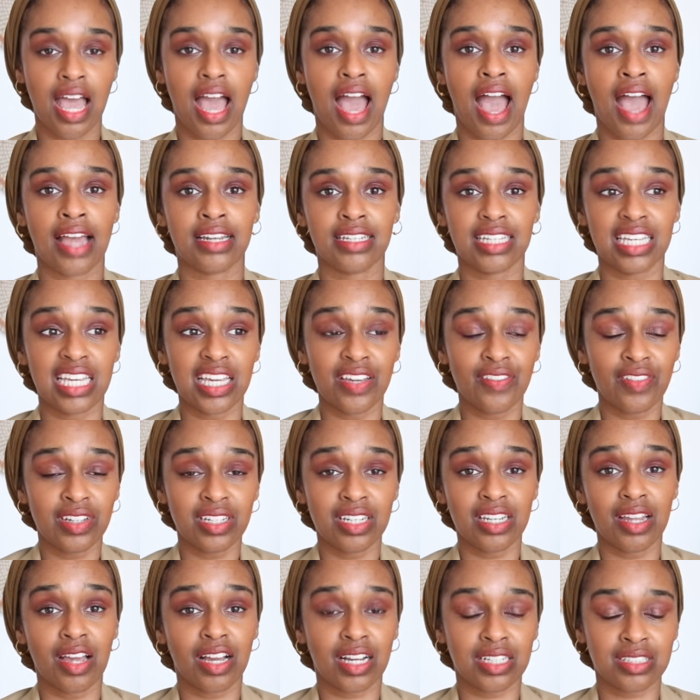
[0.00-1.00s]
and even
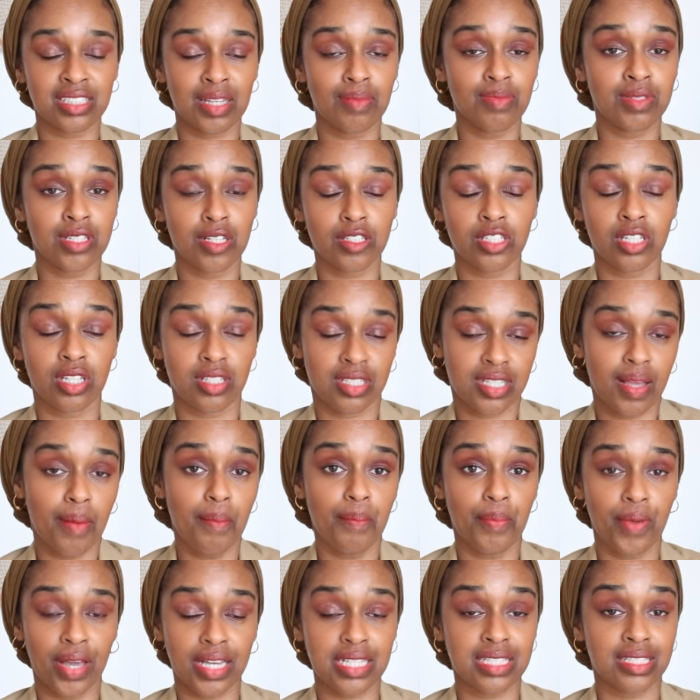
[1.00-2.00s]
some to some
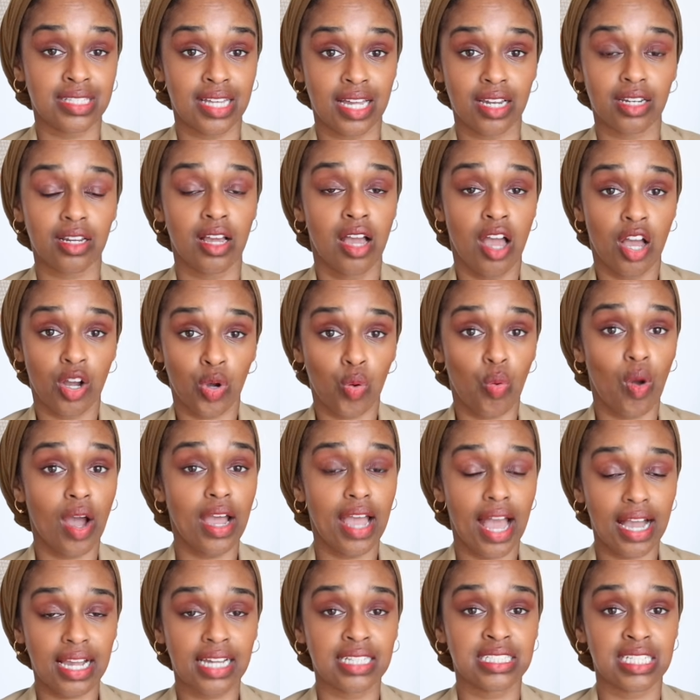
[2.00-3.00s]
extent, quite
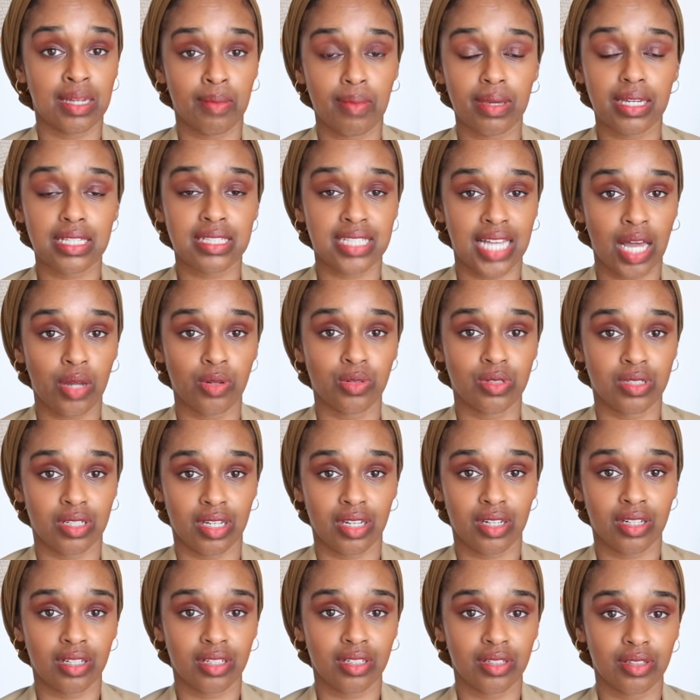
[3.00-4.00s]
academic
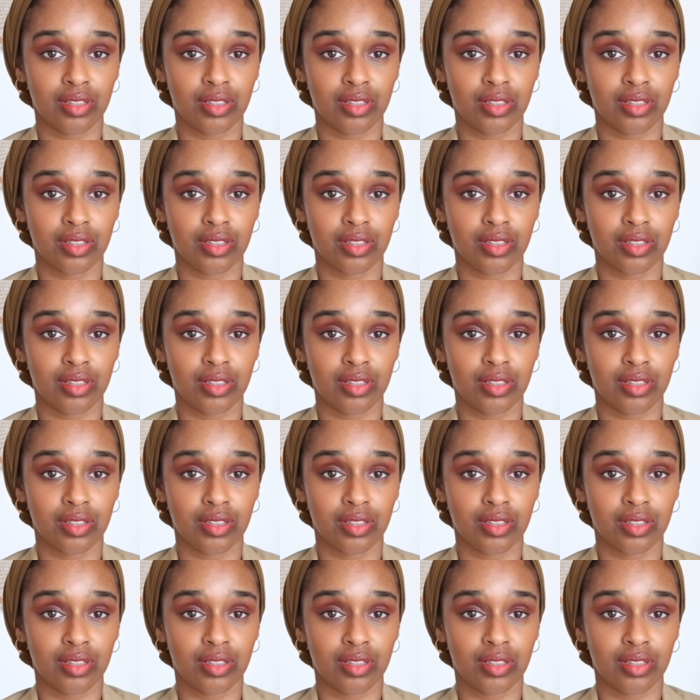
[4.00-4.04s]
sounding.